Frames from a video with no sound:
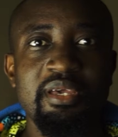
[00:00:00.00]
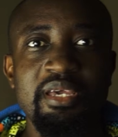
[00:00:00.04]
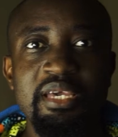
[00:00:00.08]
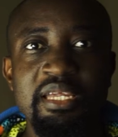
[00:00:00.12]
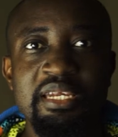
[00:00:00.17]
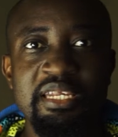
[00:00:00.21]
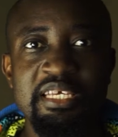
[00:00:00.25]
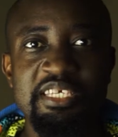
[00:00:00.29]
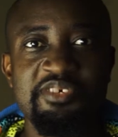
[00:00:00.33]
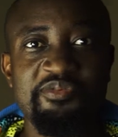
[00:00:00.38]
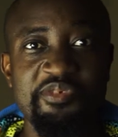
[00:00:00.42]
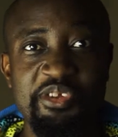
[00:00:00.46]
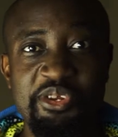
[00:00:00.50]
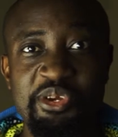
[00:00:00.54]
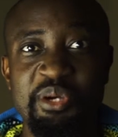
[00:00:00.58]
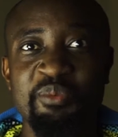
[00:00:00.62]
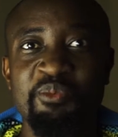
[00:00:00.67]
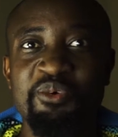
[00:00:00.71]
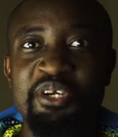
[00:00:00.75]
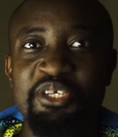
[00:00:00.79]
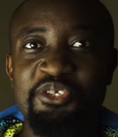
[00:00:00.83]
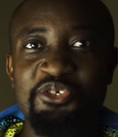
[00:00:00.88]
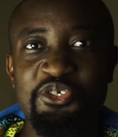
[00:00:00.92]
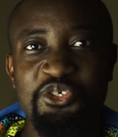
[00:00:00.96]
In this video, I'm
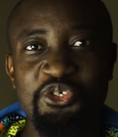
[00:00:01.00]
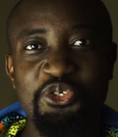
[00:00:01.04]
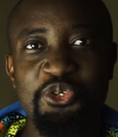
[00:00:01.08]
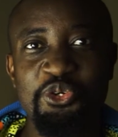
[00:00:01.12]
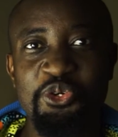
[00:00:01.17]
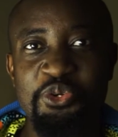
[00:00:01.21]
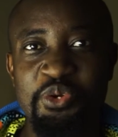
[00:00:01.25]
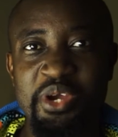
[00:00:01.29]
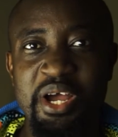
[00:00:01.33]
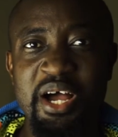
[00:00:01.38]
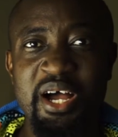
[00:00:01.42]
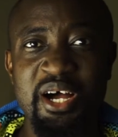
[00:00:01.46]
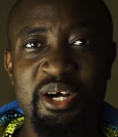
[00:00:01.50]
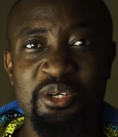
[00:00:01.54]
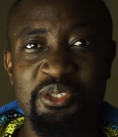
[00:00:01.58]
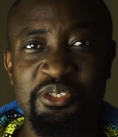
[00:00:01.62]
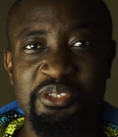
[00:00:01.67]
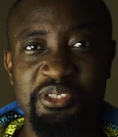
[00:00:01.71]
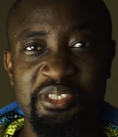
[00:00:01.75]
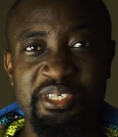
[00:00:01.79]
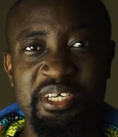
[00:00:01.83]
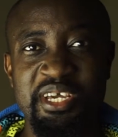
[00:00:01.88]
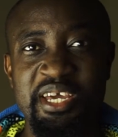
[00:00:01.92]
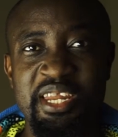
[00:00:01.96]
going to show you how to
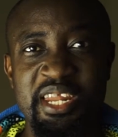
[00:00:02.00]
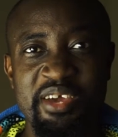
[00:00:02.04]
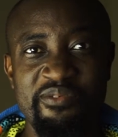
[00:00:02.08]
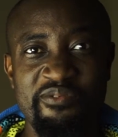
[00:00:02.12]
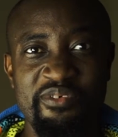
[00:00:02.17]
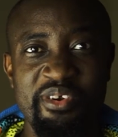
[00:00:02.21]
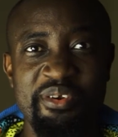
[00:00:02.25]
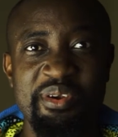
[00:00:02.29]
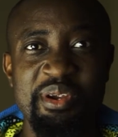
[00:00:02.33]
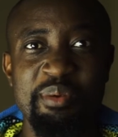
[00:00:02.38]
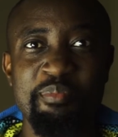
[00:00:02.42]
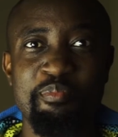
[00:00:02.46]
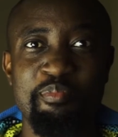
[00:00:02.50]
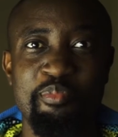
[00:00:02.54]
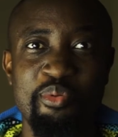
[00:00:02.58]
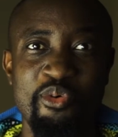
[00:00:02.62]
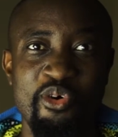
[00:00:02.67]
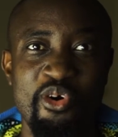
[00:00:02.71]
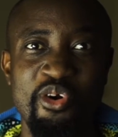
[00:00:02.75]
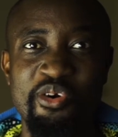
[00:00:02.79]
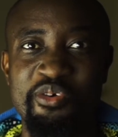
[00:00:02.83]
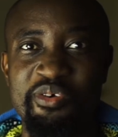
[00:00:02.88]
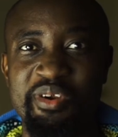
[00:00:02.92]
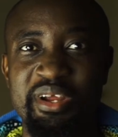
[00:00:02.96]
turn a very
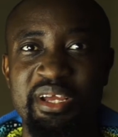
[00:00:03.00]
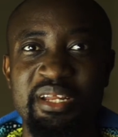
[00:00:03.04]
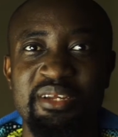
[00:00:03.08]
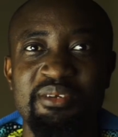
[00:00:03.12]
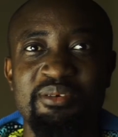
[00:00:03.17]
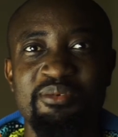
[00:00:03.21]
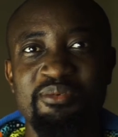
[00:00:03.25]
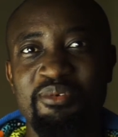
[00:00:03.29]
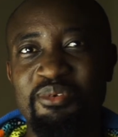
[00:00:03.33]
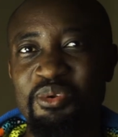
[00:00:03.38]
boring